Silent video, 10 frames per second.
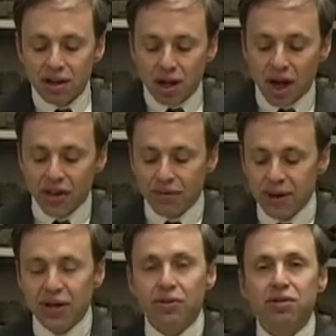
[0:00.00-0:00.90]
Other
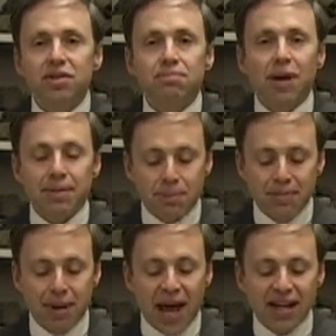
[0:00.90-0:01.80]
minerals might be
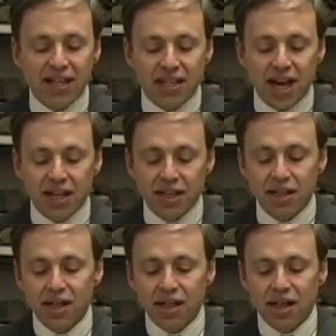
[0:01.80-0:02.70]
magnetite,
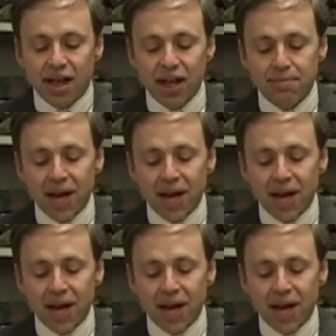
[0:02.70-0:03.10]
and